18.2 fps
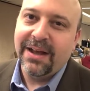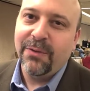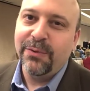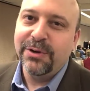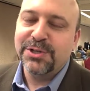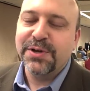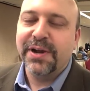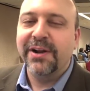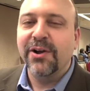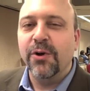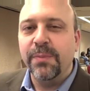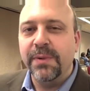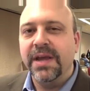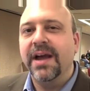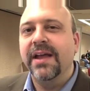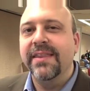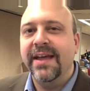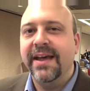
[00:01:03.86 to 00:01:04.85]
We try to go
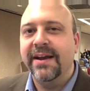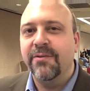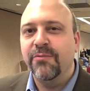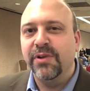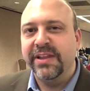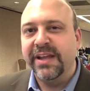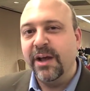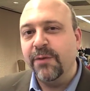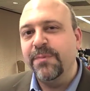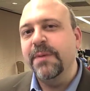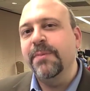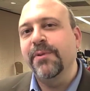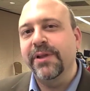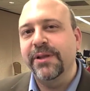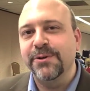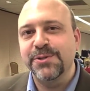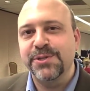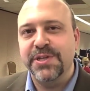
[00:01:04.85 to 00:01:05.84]
beyond that and really help
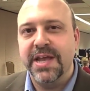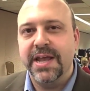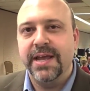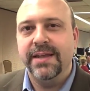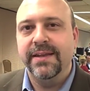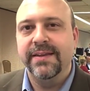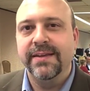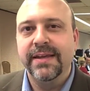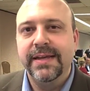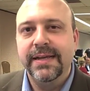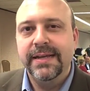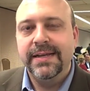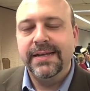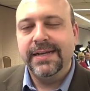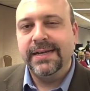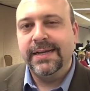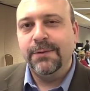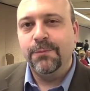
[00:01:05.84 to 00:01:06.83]
people understand,
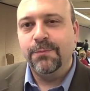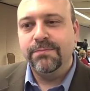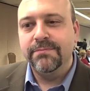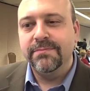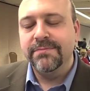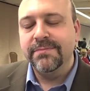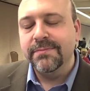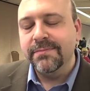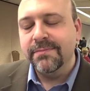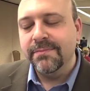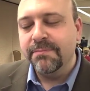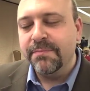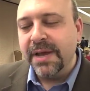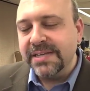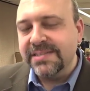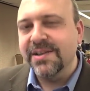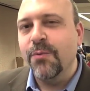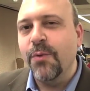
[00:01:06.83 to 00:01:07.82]

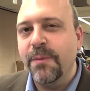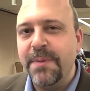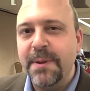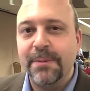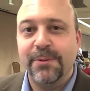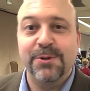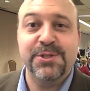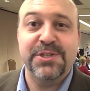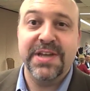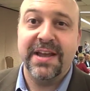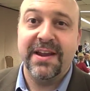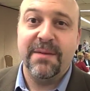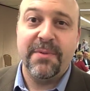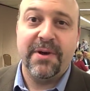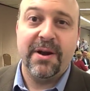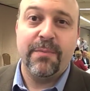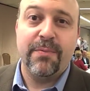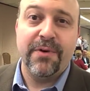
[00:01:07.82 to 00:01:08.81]
based on what people are saying
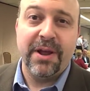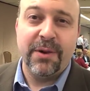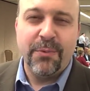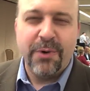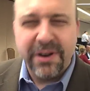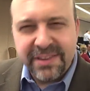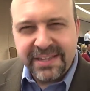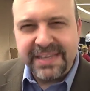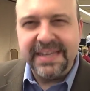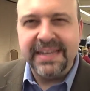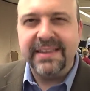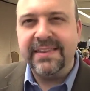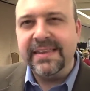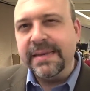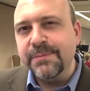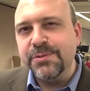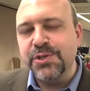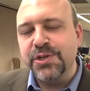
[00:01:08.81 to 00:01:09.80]
about a brand, what are the key
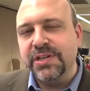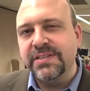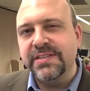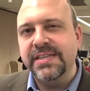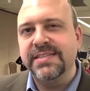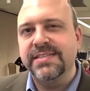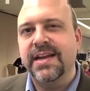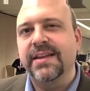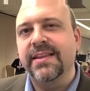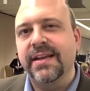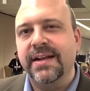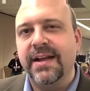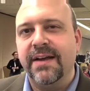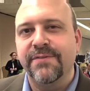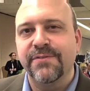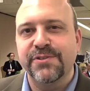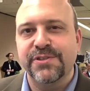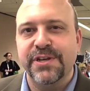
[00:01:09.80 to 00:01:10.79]
themes you can tease out of that
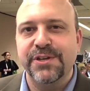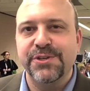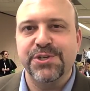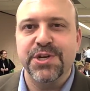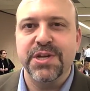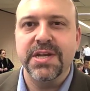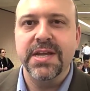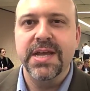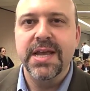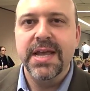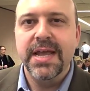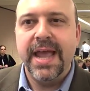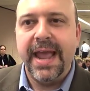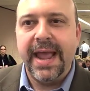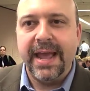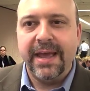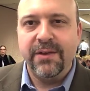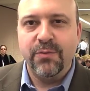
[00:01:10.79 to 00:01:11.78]
conversation,
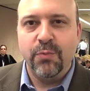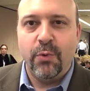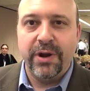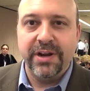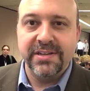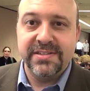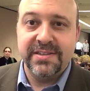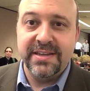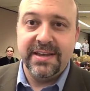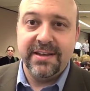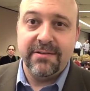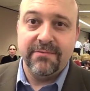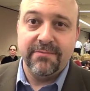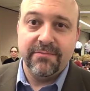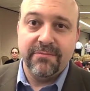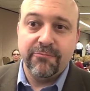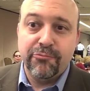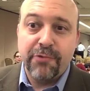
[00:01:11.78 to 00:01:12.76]
and what is the
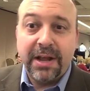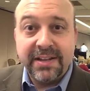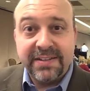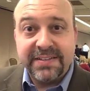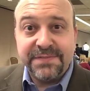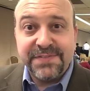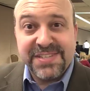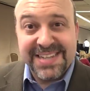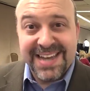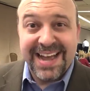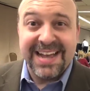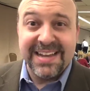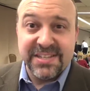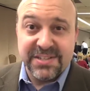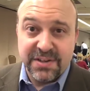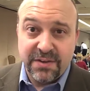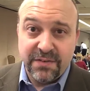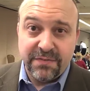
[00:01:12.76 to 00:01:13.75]
relative
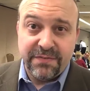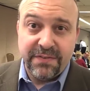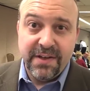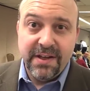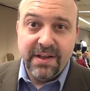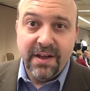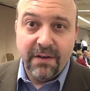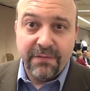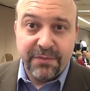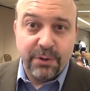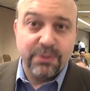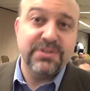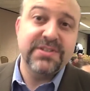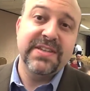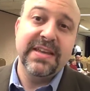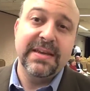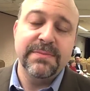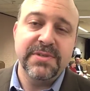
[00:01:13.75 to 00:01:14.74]
size of
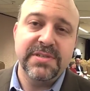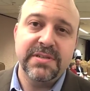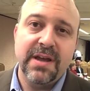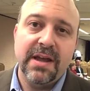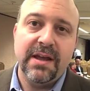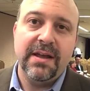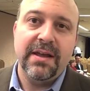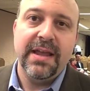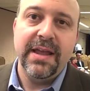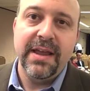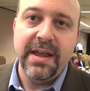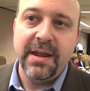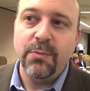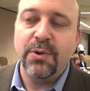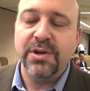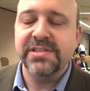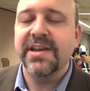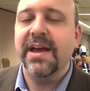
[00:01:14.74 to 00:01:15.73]
those themes
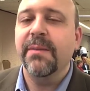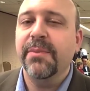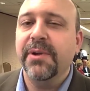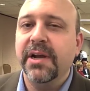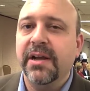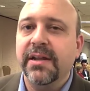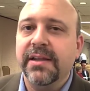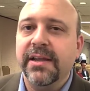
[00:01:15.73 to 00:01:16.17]
in what's happening